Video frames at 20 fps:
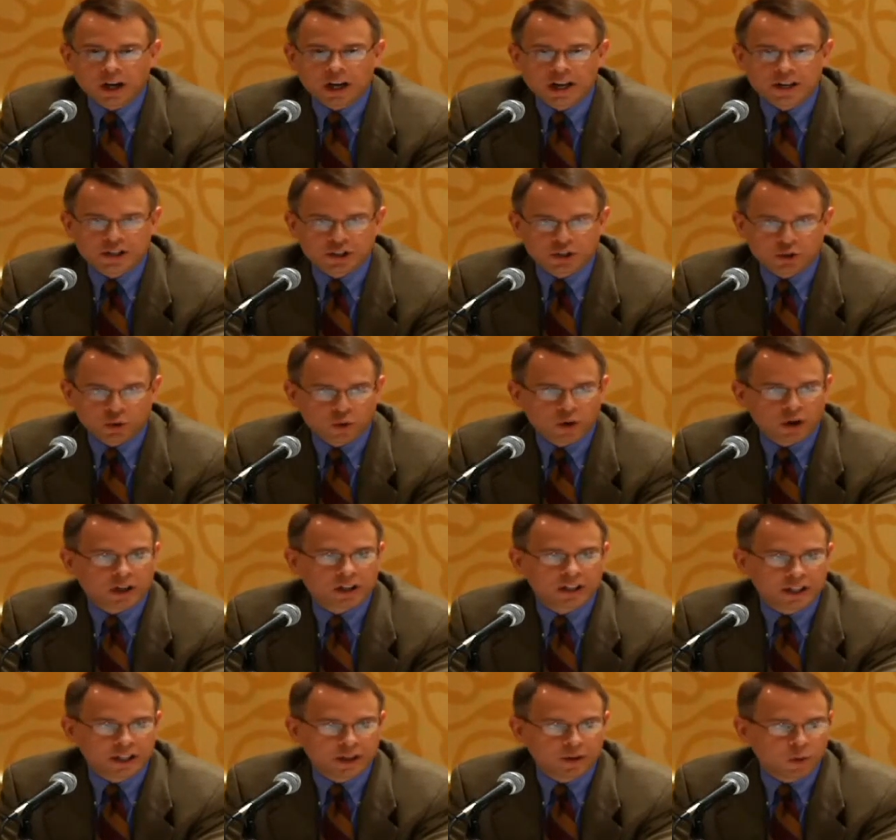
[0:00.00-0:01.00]

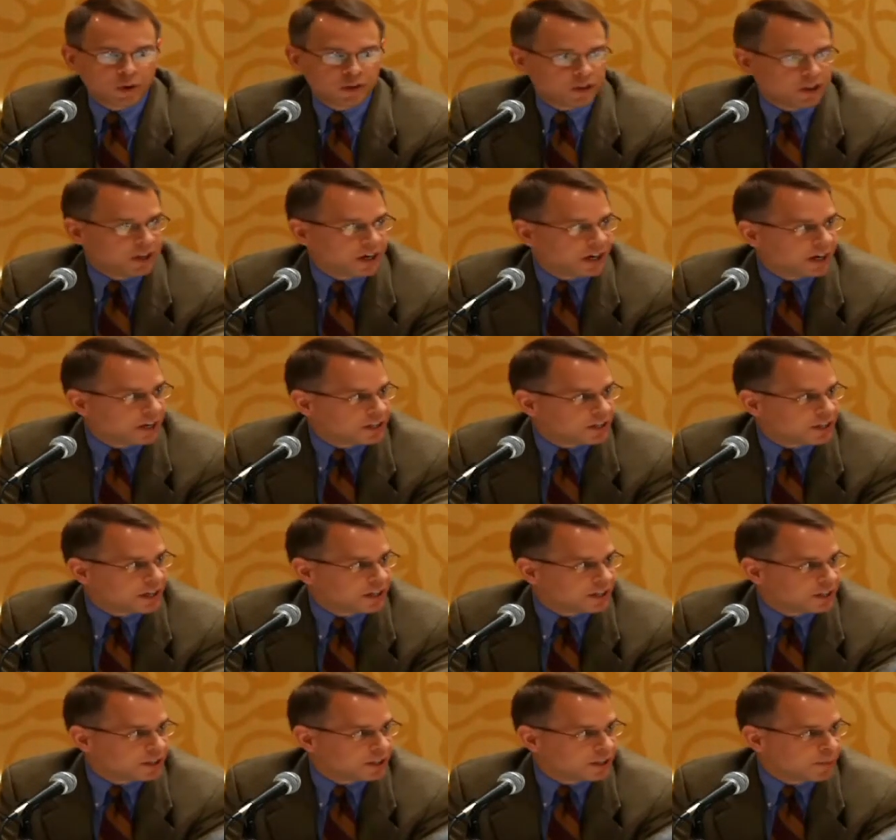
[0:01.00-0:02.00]
Historically, what the United
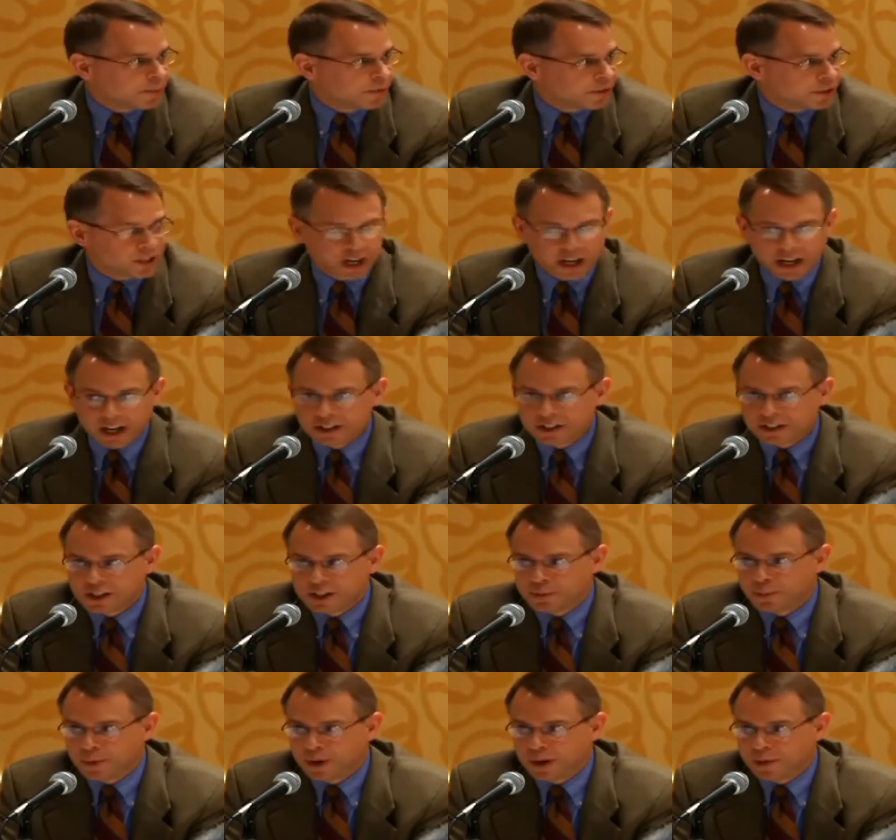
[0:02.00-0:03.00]
States has emphasized
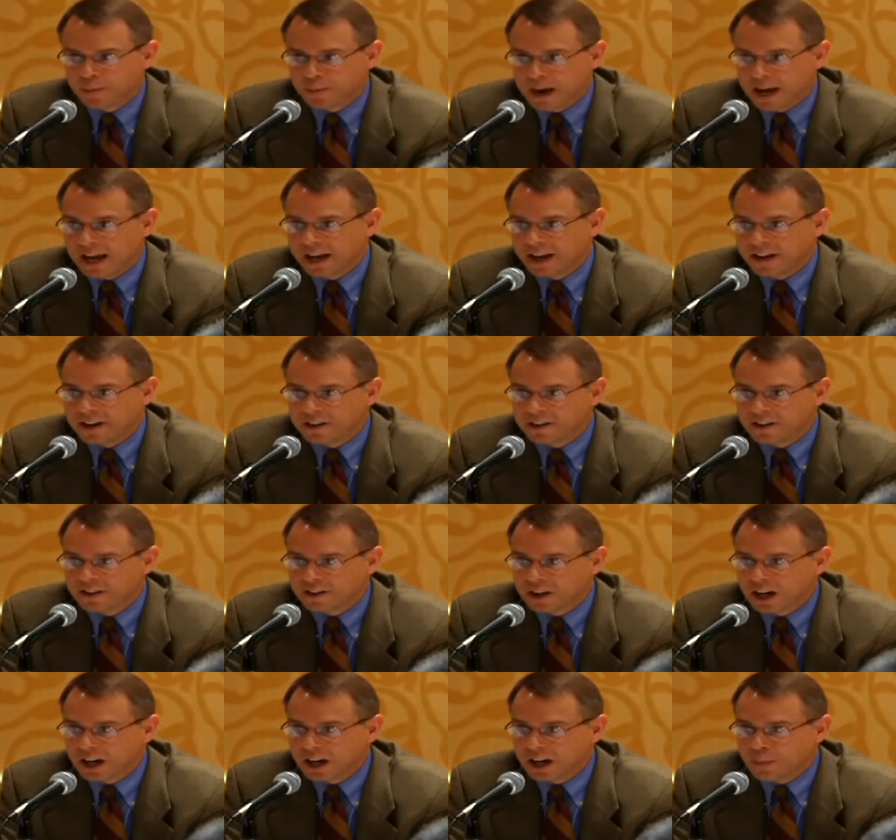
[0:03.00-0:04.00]
has been manned
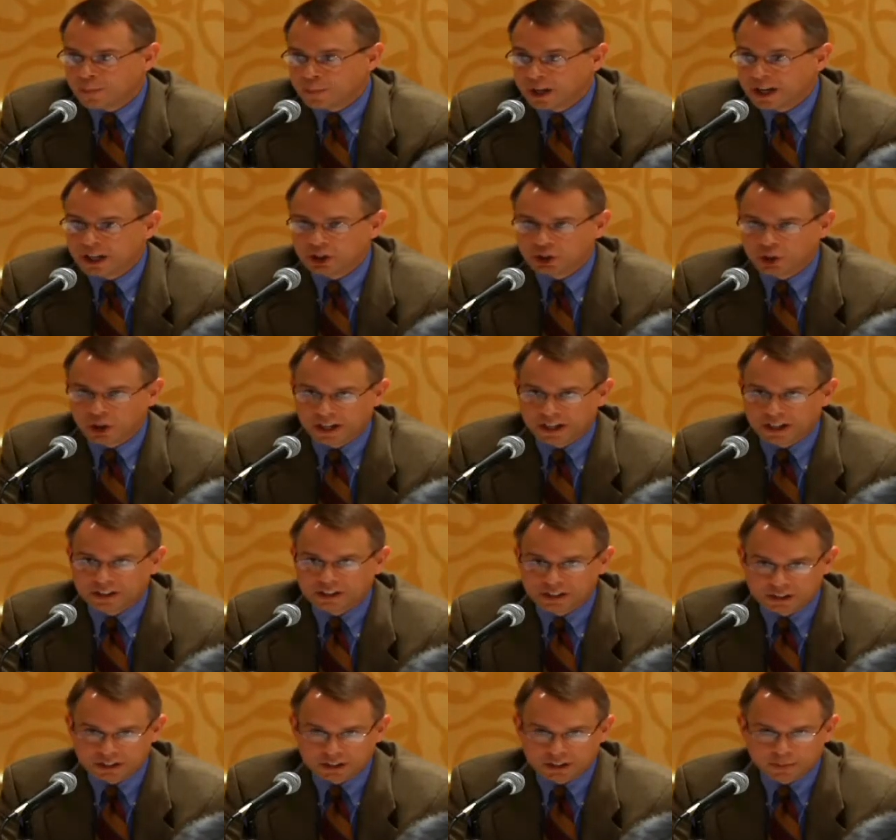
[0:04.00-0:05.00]
penetrating
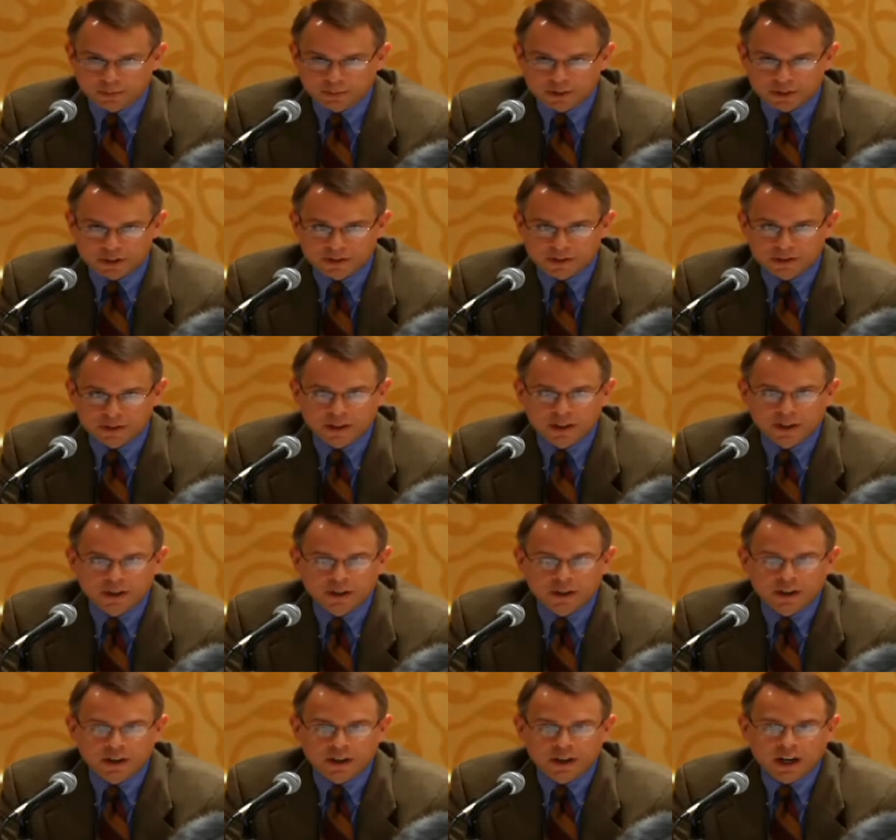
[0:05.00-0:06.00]
systems.
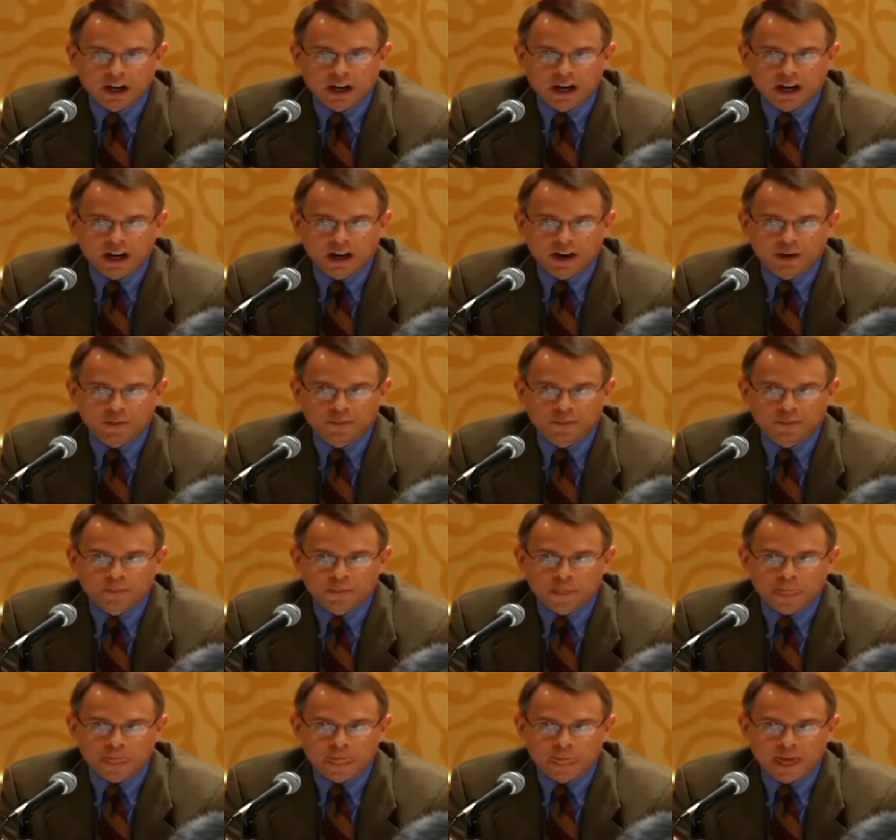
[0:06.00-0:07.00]

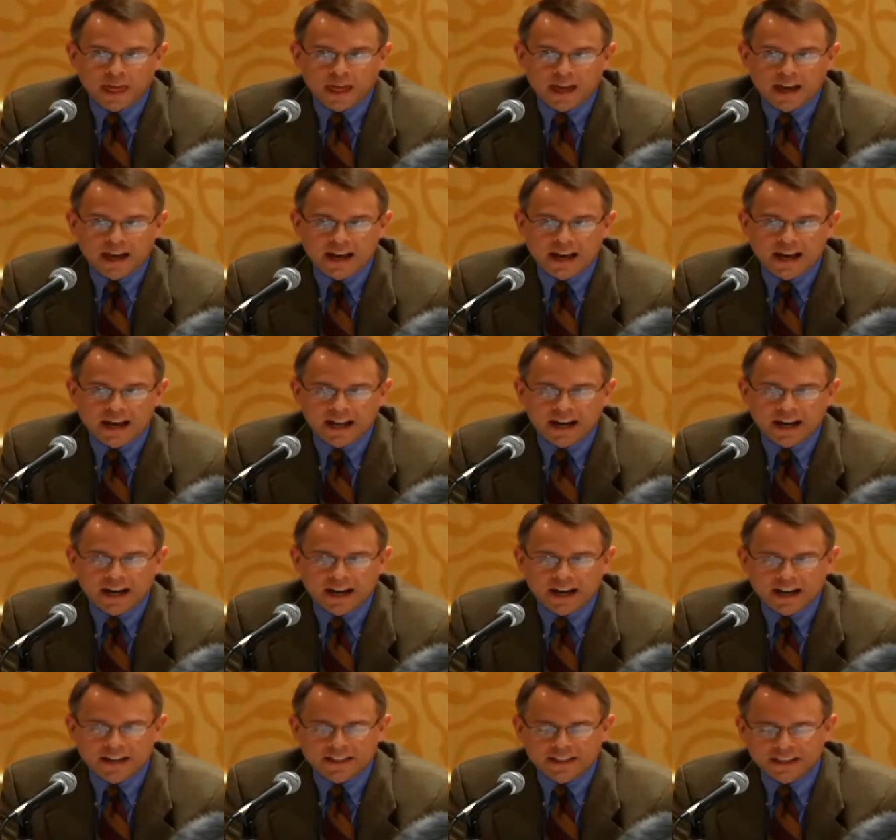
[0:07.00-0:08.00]
And
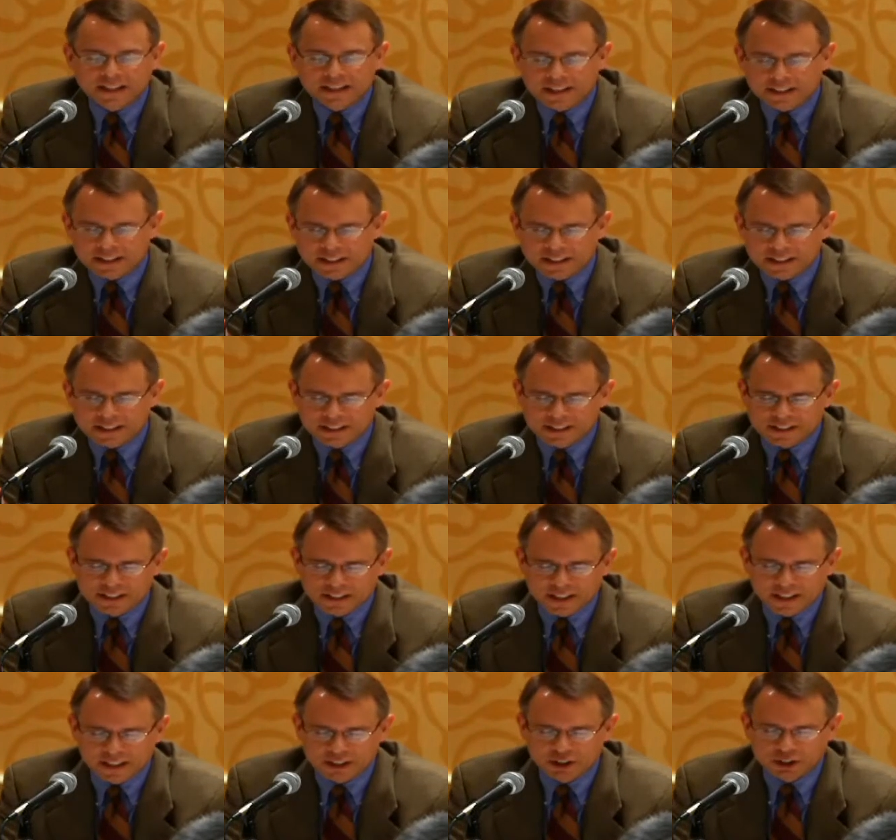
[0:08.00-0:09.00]
I think that this is
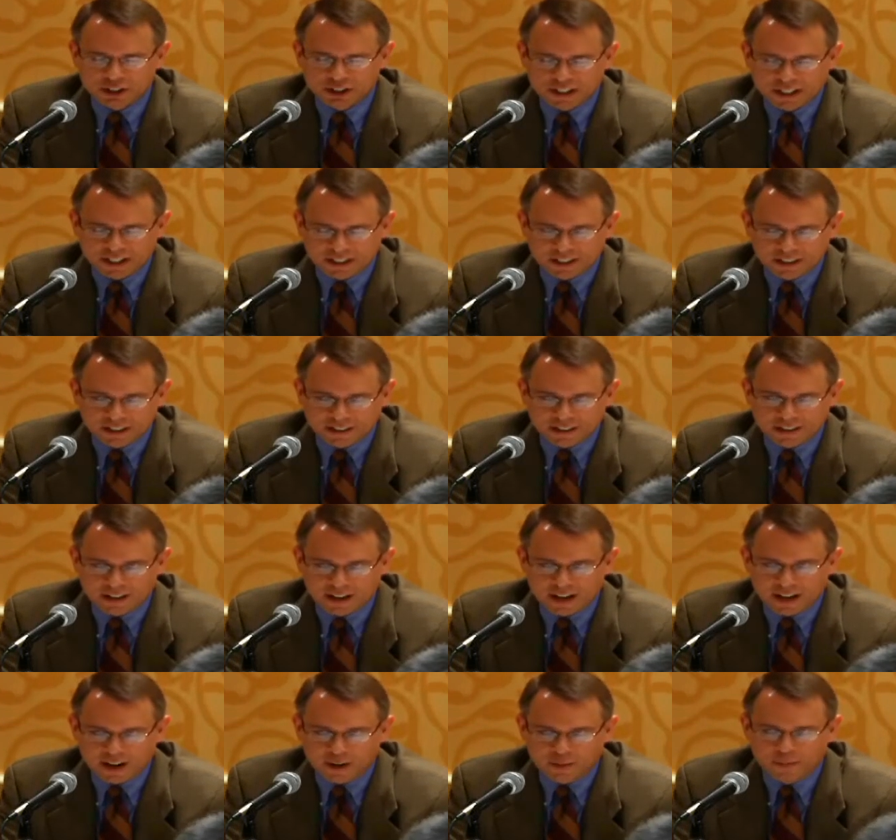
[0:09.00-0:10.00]
an interesting
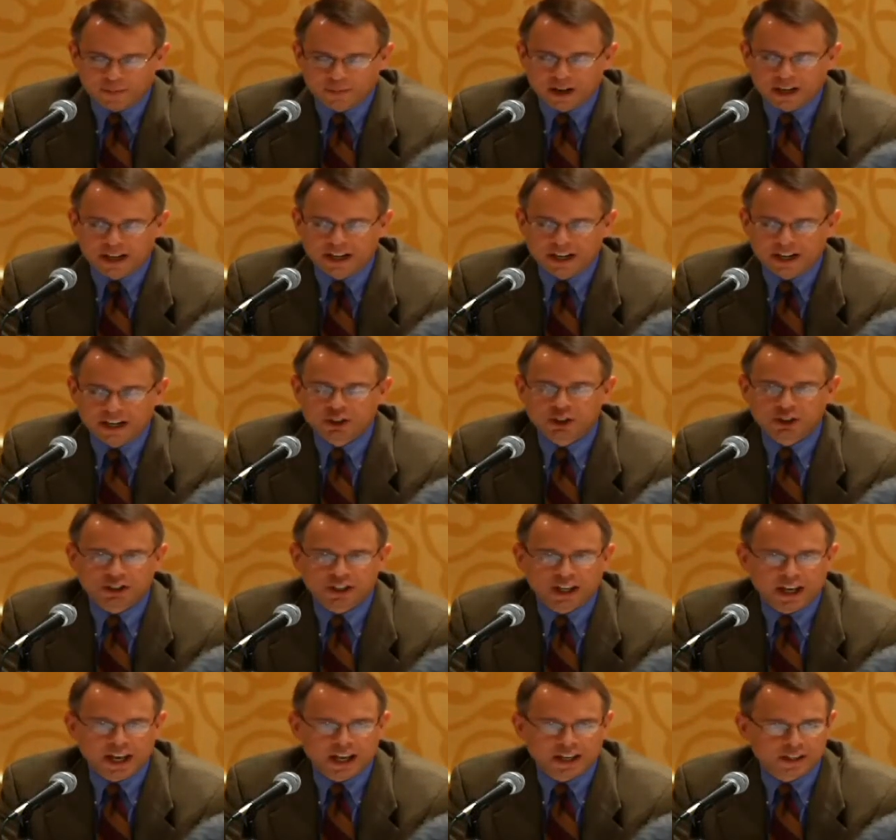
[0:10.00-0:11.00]

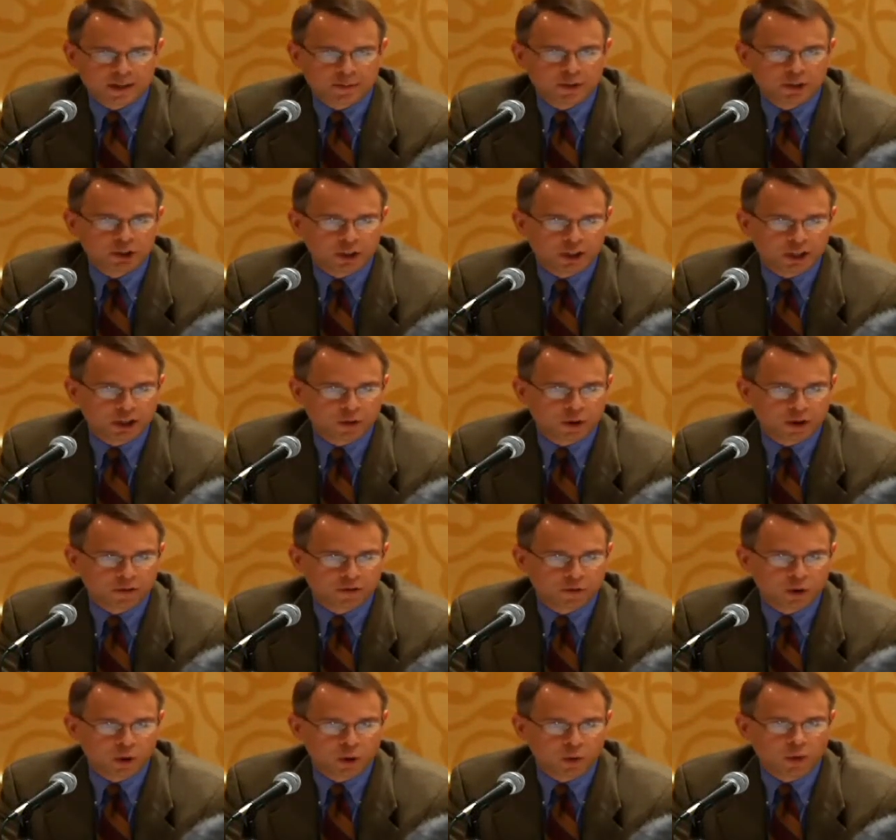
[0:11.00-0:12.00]
asymmetry going
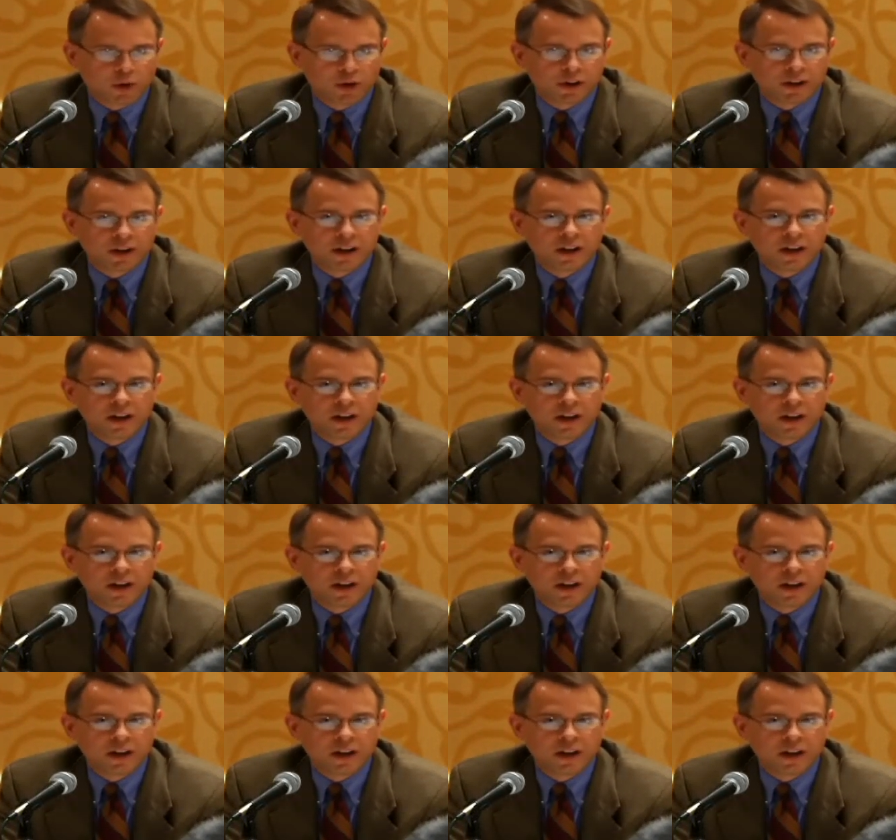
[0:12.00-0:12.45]
forward.